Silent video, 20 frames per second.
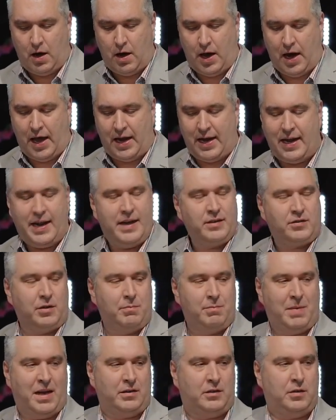and it isn't
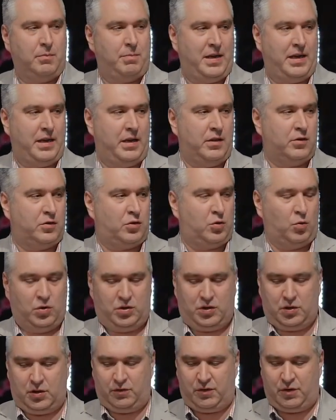meant to be the
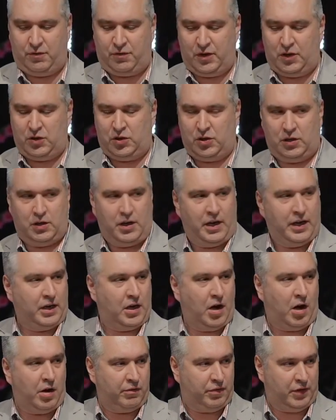source of division and
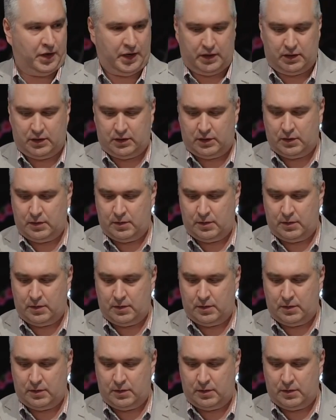conflict.